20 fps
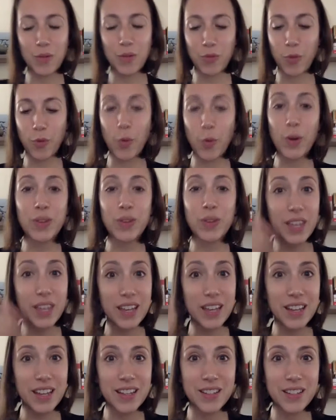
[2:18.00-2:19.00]
for
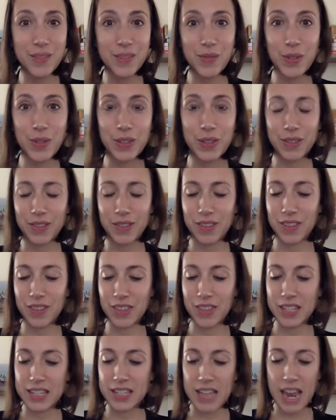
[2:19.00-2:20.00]
the
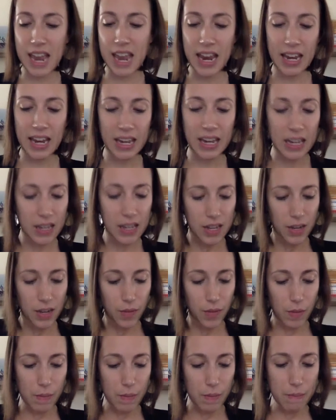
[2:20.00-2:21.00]
day
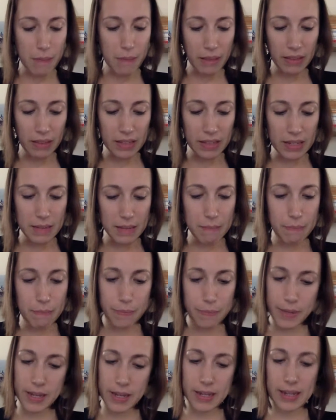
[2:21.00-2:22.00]
from Melody
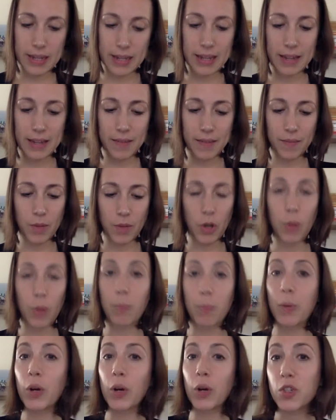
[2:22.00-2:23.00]
Beattie, her
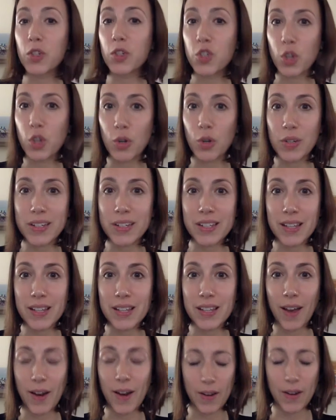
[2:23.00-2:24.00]
book Journey to the
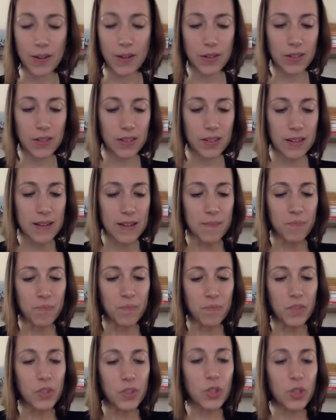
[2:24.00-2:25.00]
Heart.
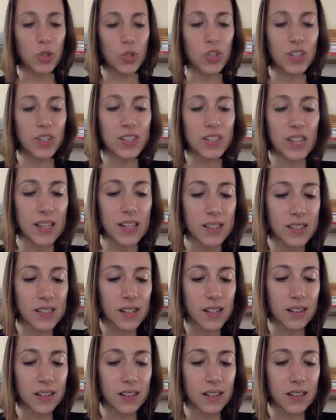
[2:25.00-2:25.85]
So she says,